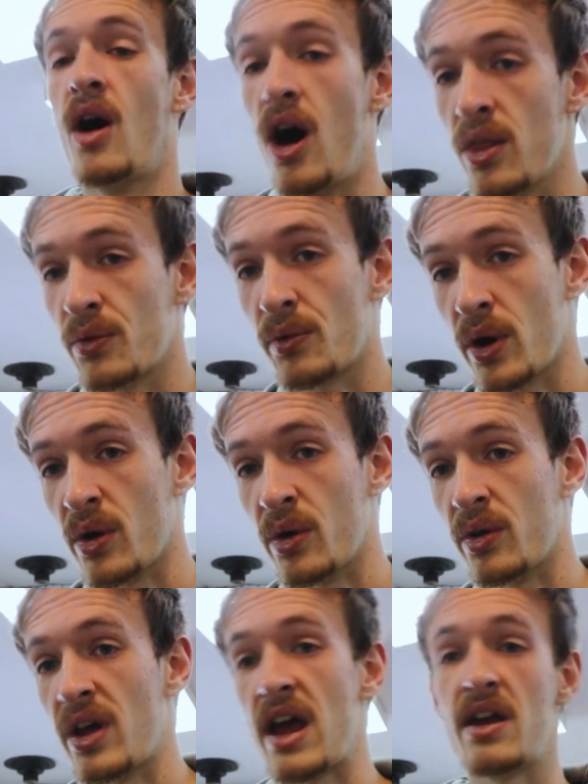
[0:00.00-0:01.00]
on the
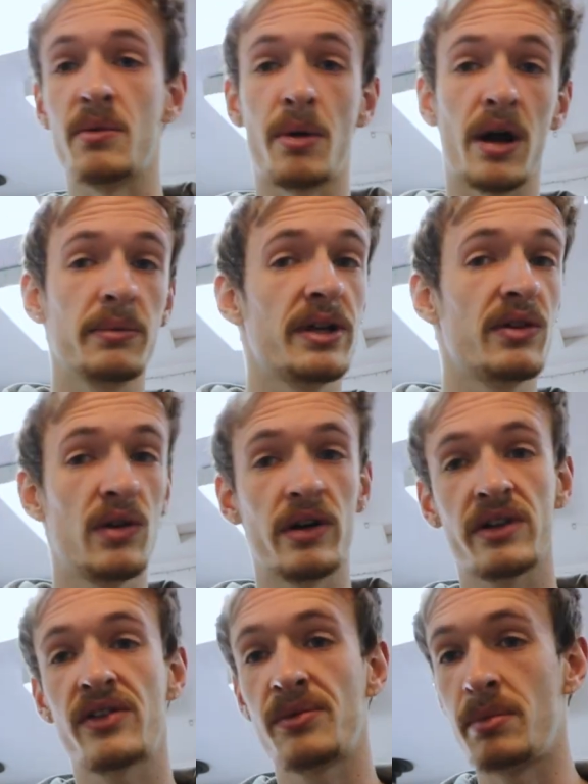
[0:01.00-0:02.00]
road, and it probably
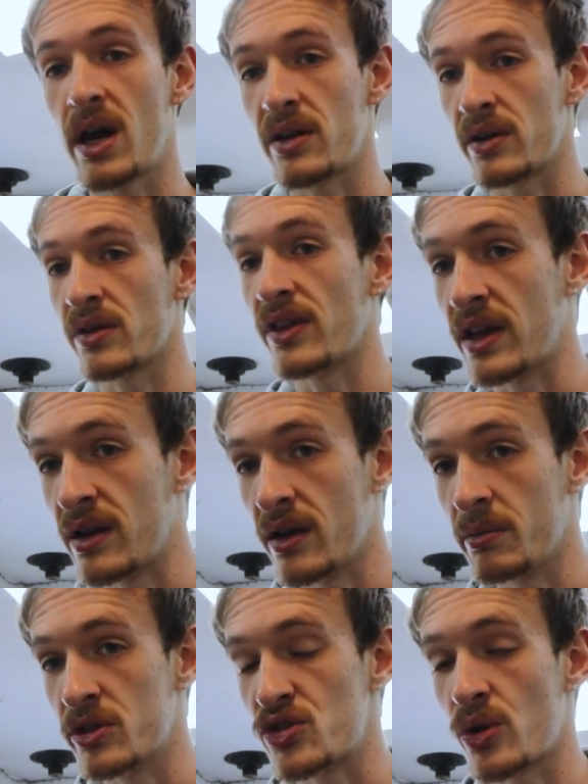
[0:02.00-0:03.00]
looks better than a
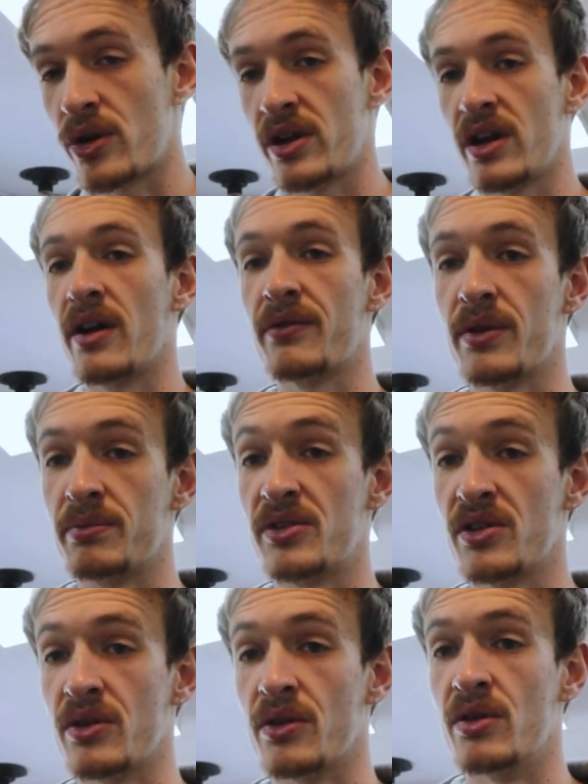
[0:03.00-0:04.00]
majority of them
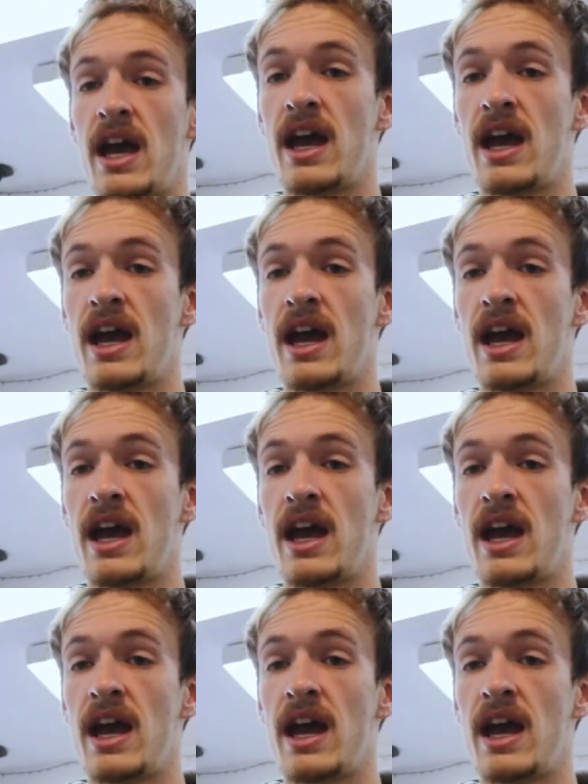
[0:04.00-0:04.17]
too.